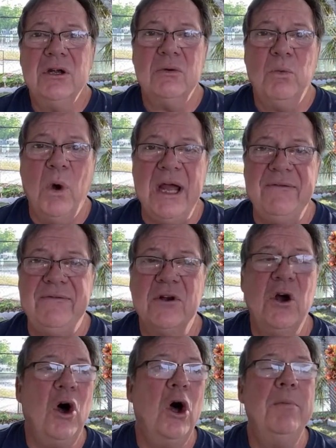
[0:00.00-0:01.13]
wife
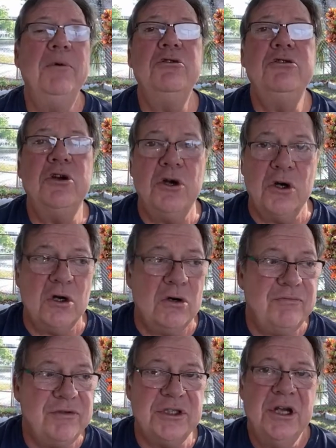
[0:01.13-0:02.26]
calm her
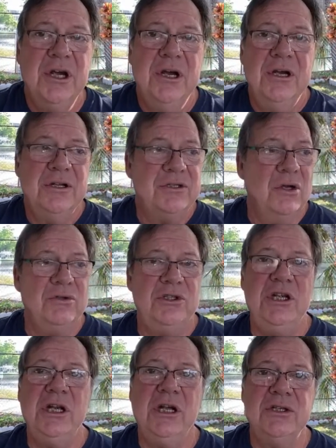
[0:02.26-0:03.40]
nerves so
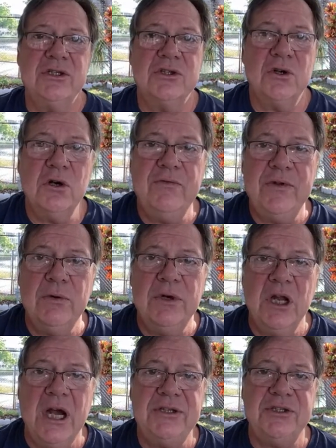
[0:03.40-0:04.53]
she can serve you a
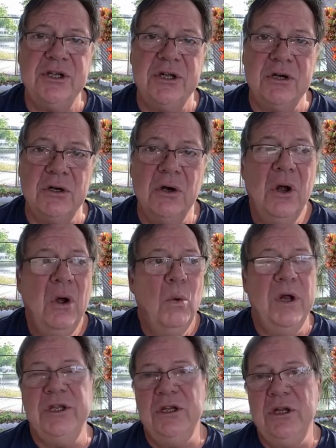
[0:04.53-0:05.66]
nice dinner
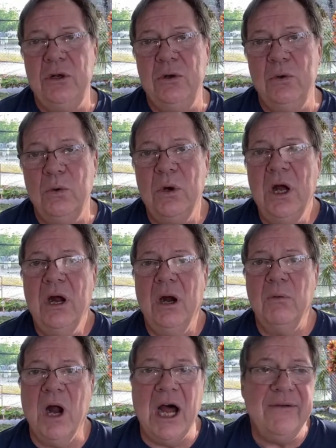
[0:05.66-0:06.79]
when you
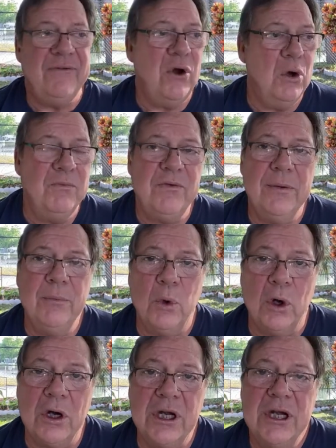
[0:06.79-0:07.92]
arrive home from
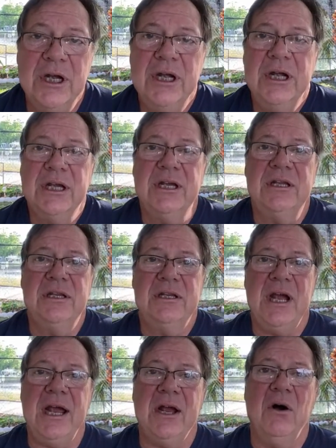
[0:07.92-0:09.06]
work.
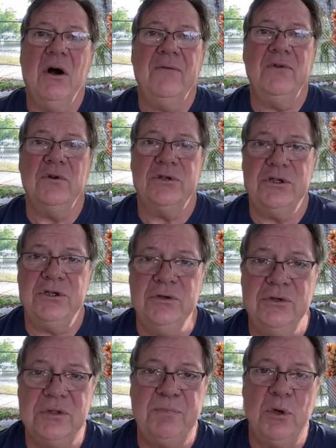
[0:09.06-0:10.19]
Take off your
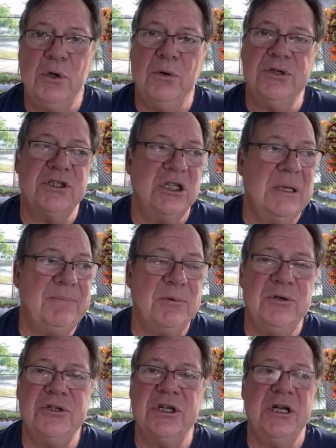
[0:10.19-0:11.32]
shoes, put on
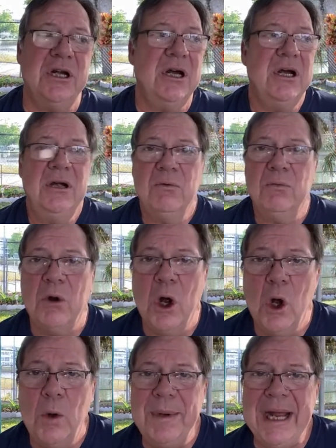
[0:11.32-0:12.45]
slippers and a
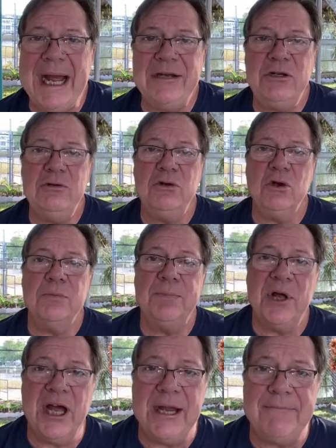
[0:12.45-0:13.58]
robe, hand you your
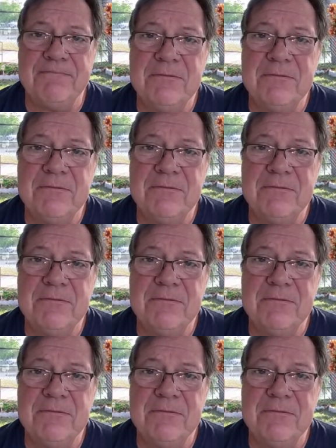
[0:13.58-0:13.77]
pipe,